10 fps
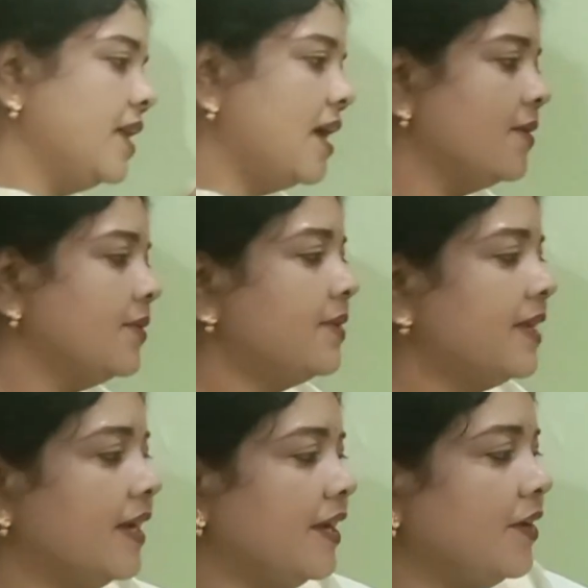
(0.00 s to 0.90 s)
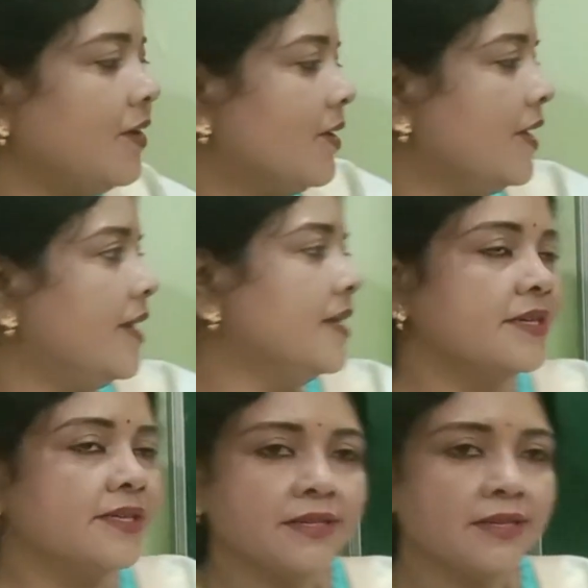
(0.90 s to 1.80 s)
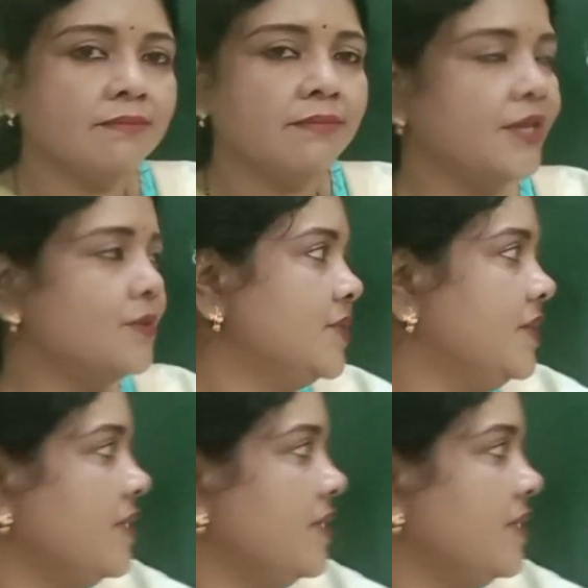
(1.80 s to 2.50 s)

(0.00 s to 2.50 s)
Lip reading: how you are getting NOR gate. by using